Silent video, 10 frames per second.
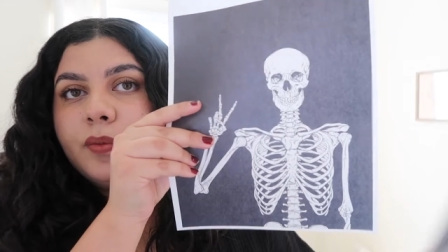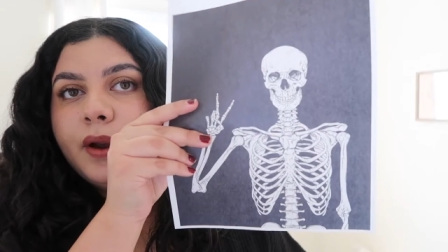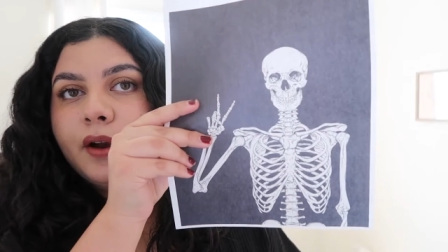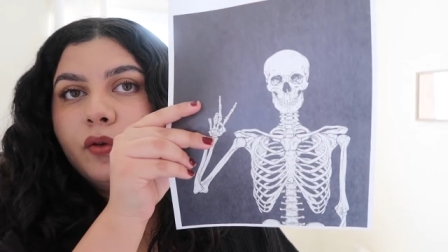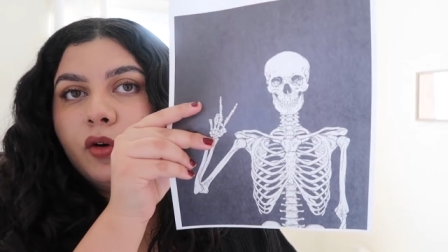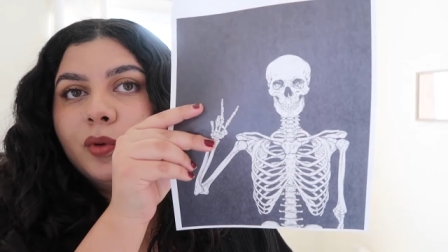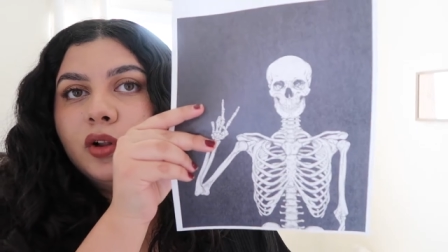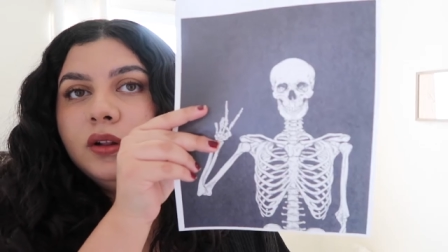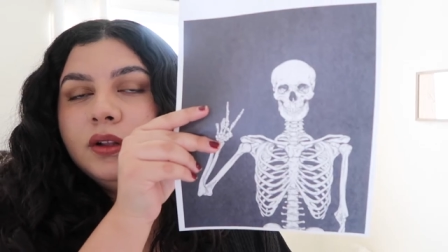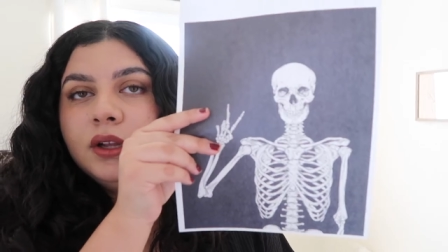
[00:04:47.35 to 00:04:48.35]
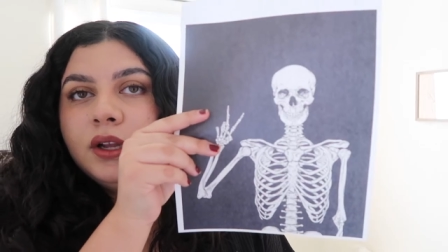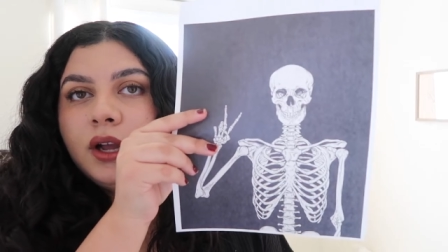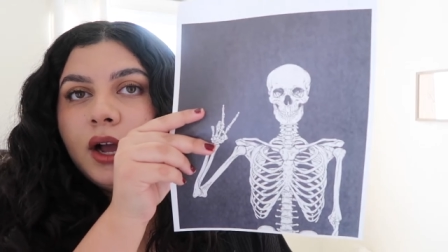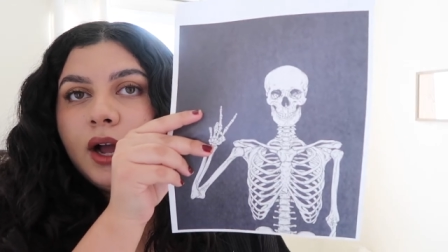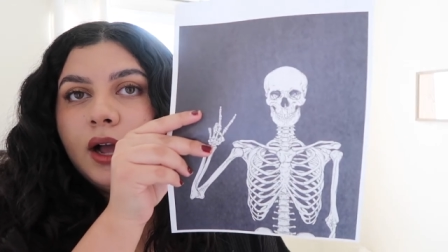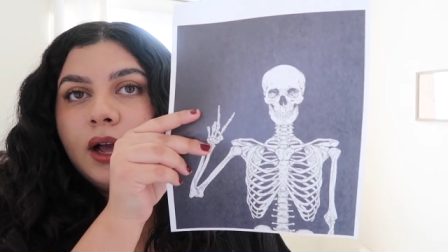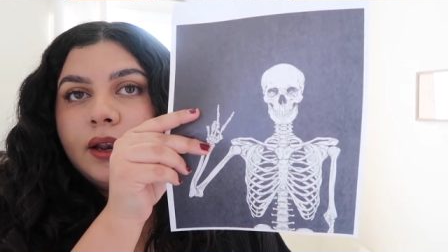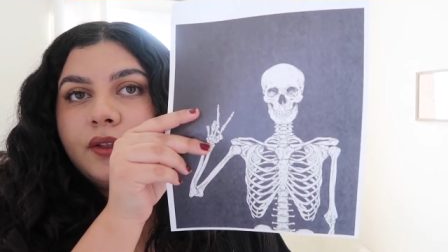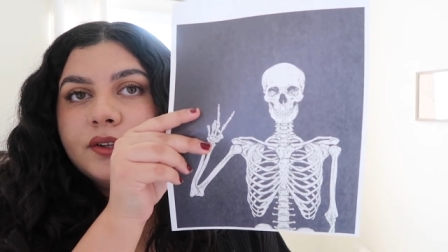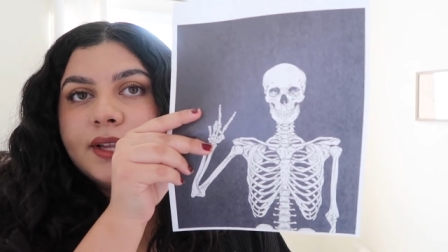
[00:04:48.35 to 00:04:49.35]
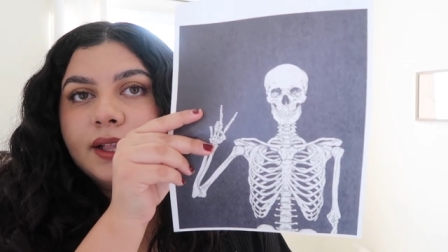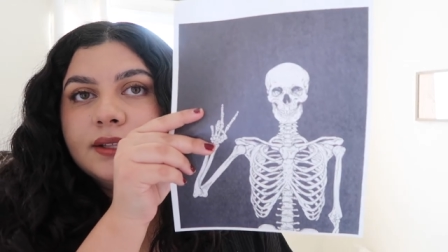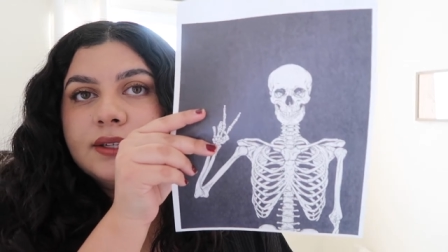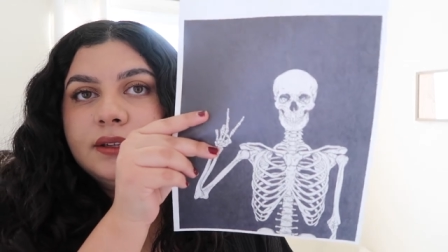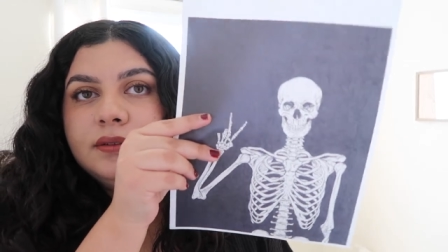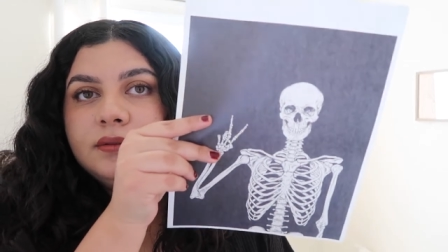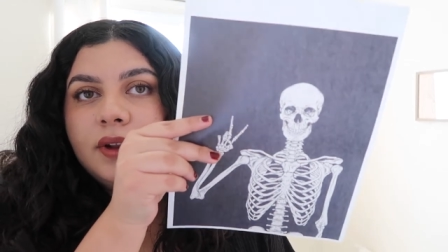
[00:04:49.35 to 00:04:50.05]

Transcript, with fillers: paranormal uh, another skeleton.